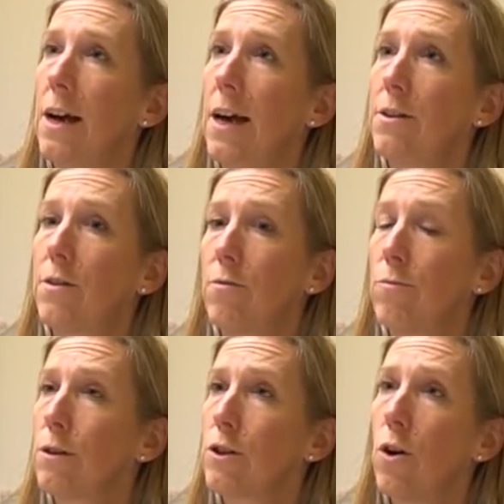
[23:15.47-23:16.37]
and
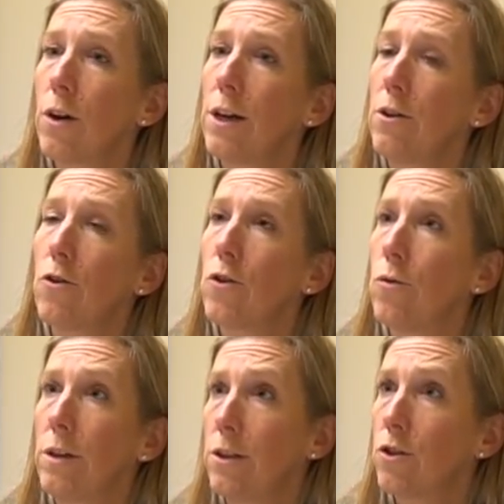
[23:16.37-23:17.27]
we're talking not
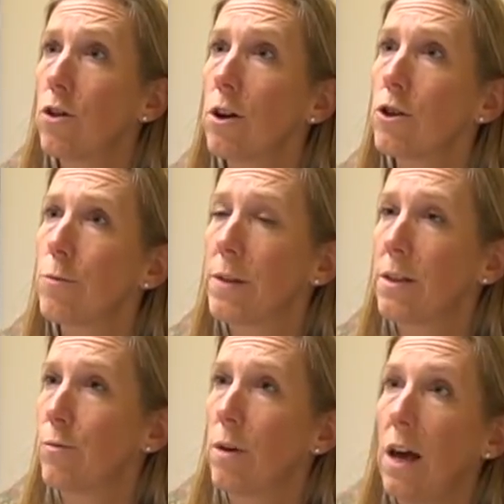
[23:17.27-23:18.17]
only structured but
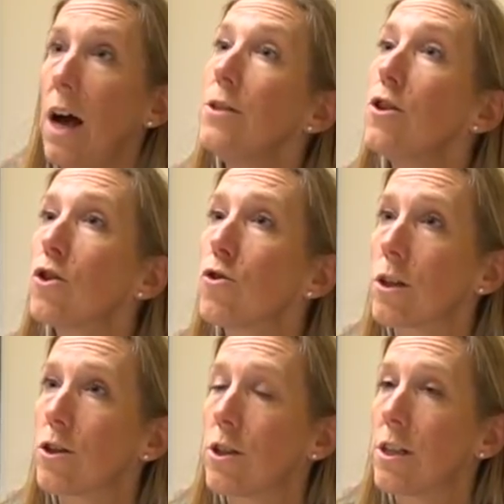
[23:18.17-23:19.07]
as well
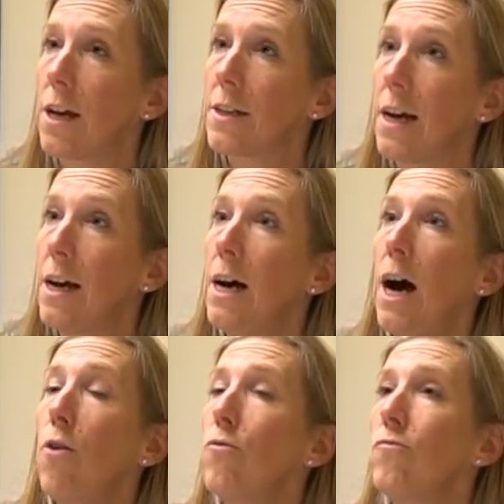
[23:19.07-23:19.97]
unstructured data. Yep.
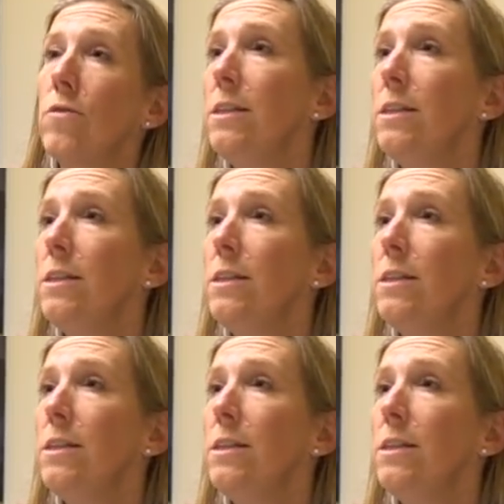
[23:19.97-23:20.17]
How